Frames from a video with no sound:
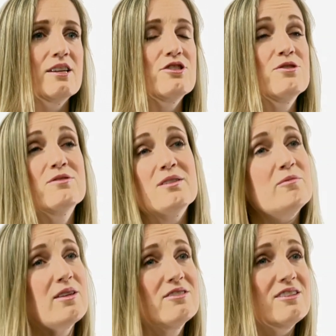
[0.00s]
Choosing
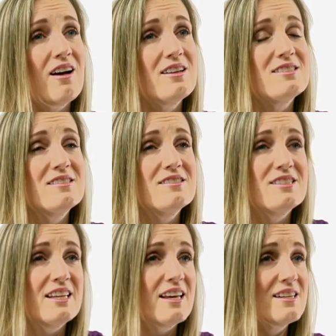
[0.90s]
whether or not
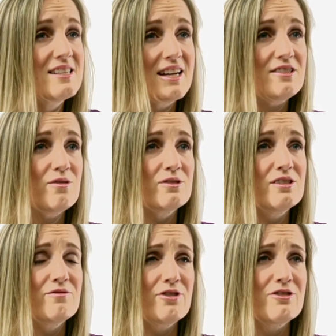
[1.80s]
to get a diagnosis
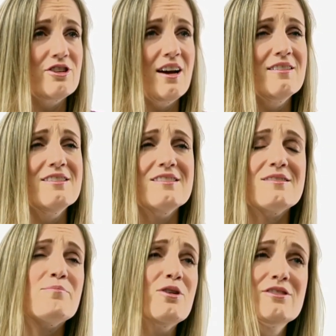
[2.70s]
for your child is
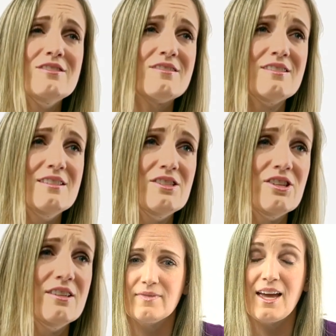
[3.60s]
a personal decision
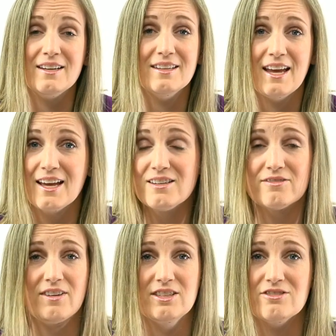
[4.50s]
and can
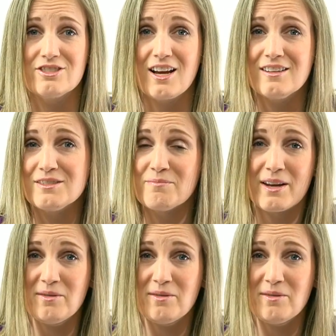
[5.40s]
affect your child in many